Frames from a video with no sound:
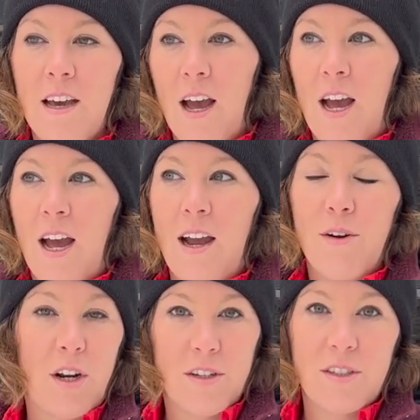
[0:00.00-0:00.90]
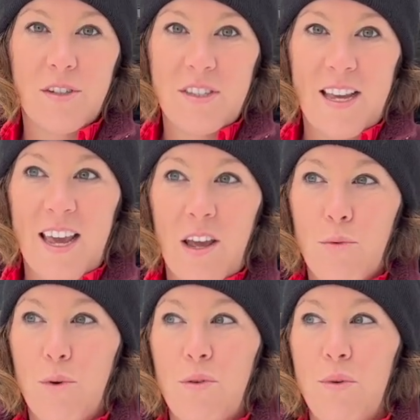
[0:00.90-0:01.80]
I would also say
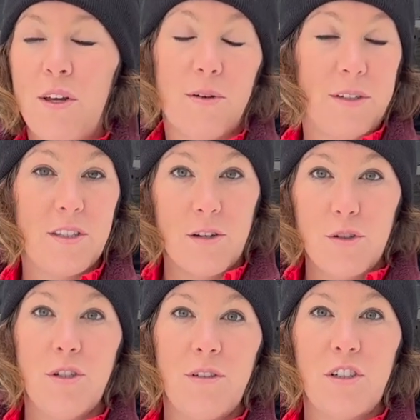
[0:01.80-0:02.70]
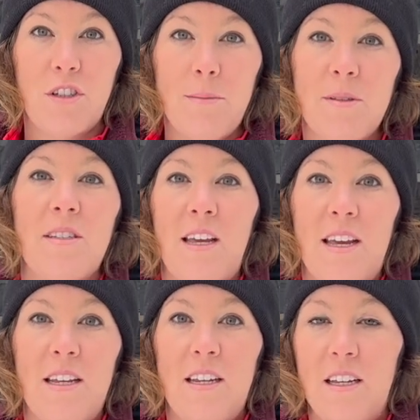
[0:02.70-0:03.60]
when we go on snowshoeing trips
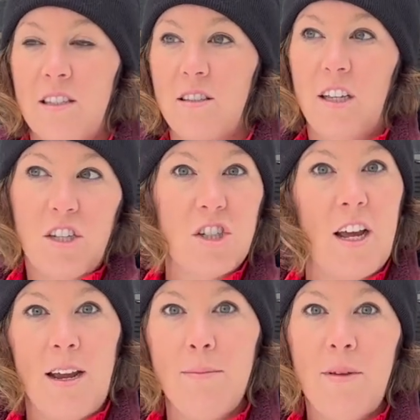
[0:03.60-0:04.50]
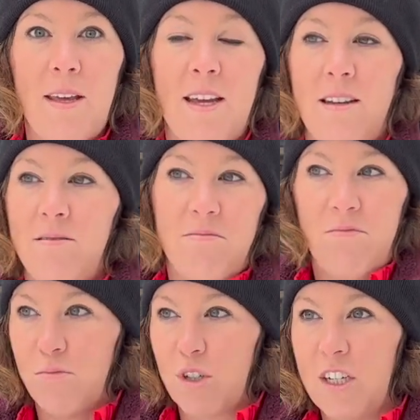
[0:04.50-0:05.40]
and it's lunchtime and
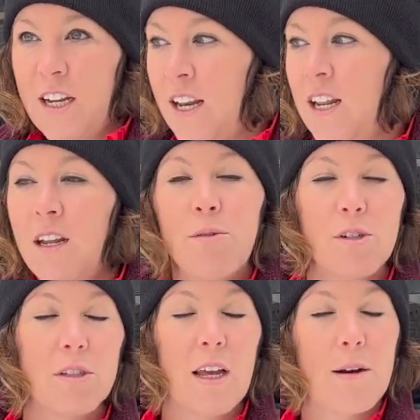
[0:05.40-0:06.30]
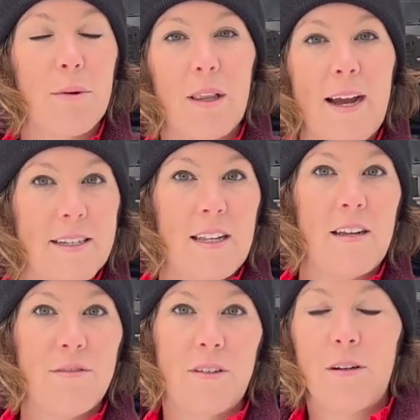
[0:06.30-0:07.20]
we're done eating, we're just kind of
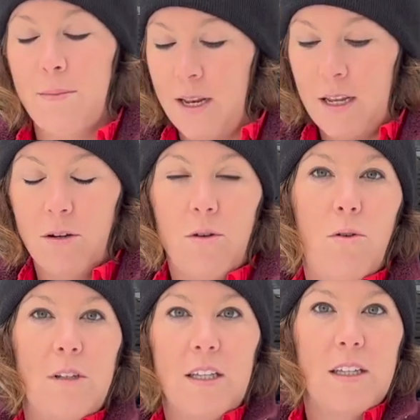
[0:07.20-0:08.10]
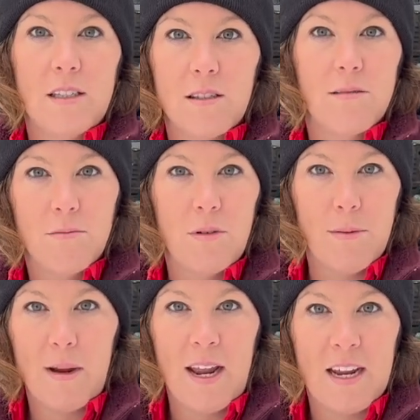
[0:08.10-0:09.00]
relaxing for a minute, holding this
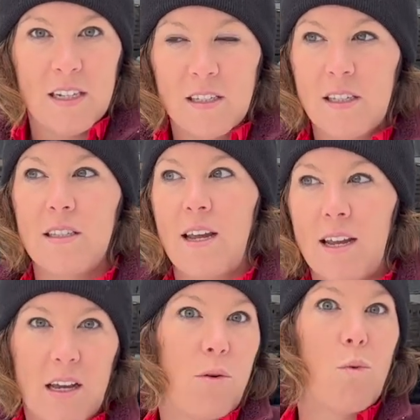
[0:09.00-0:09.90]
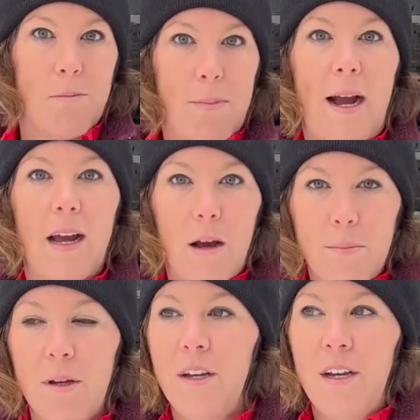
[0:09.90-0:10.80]
in my hands as I kind of warm back
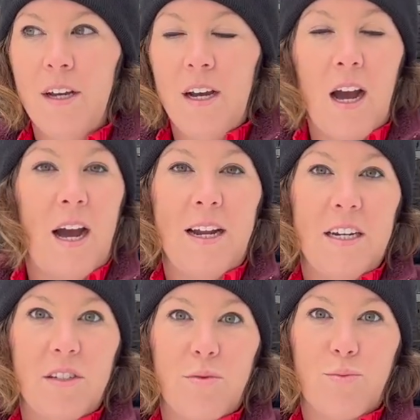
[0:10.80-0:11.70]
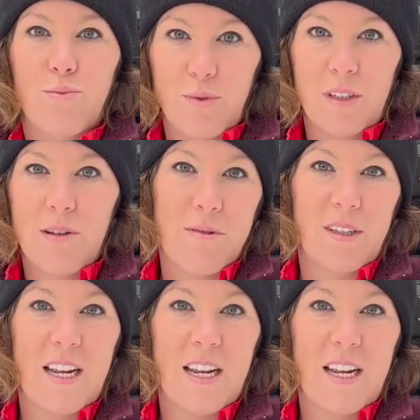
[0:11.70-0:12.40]
up is really, really